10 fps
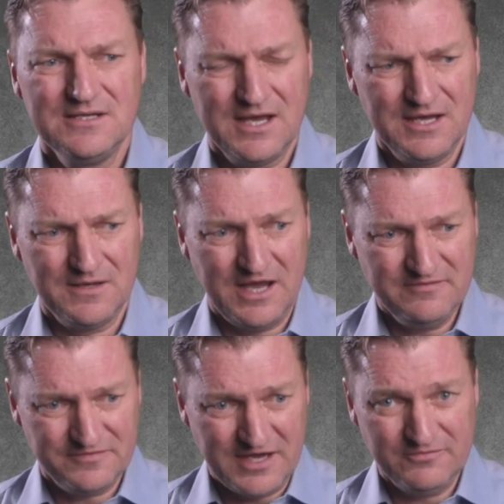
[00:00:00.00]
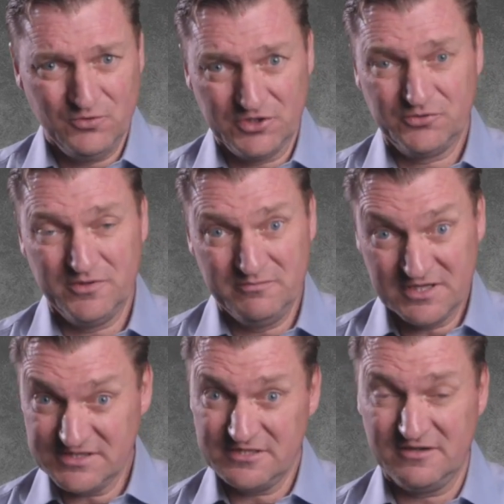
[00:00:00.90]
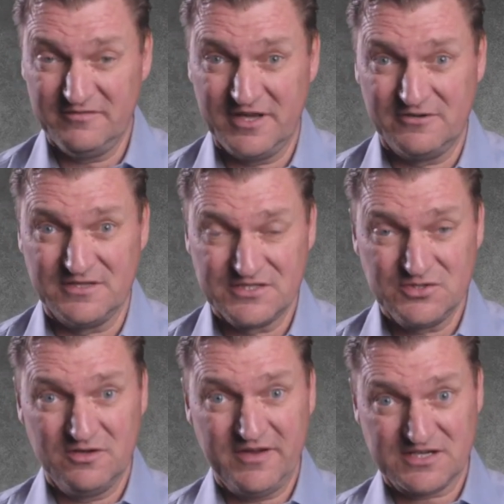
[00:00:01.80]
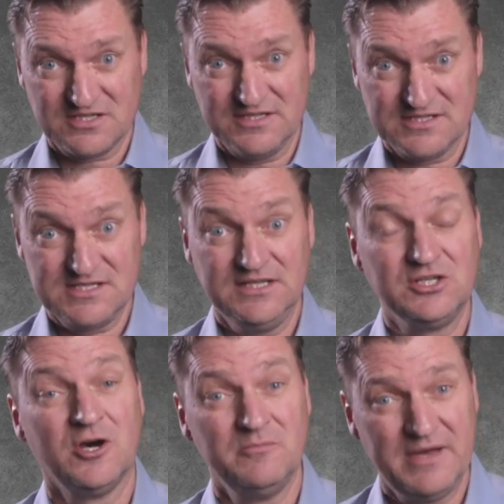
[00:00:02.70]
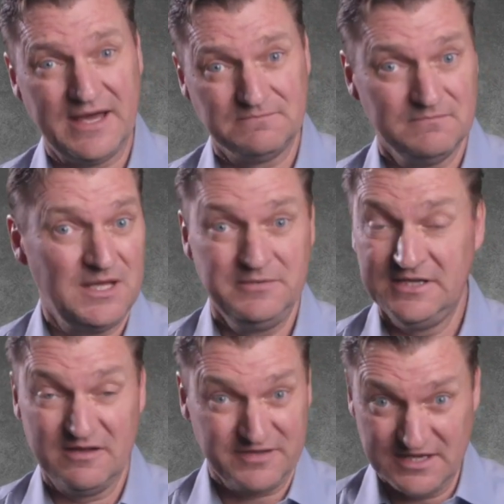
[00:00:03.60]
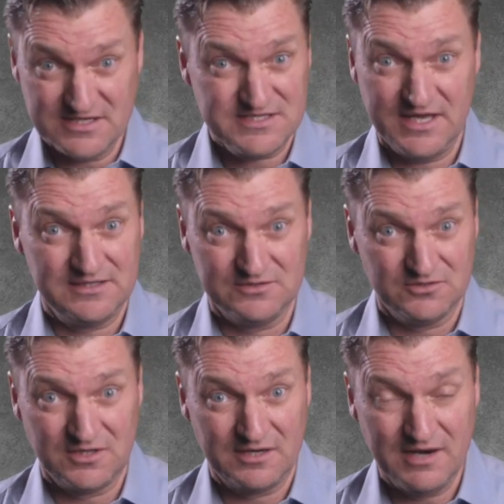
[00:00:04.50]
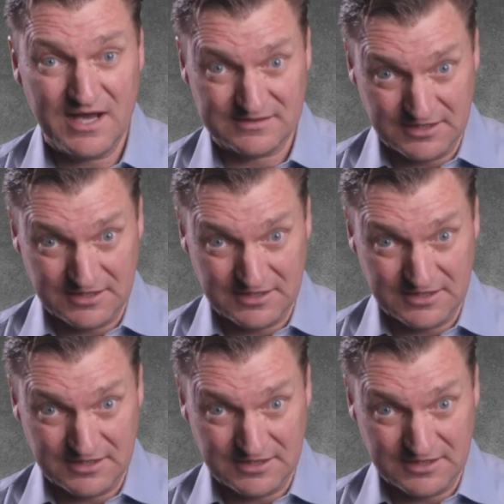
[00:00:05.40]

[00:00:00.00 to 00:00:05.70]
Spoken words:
I've worked with military veterans who have actually seen combat, maybe in Afghanistan or Iraq.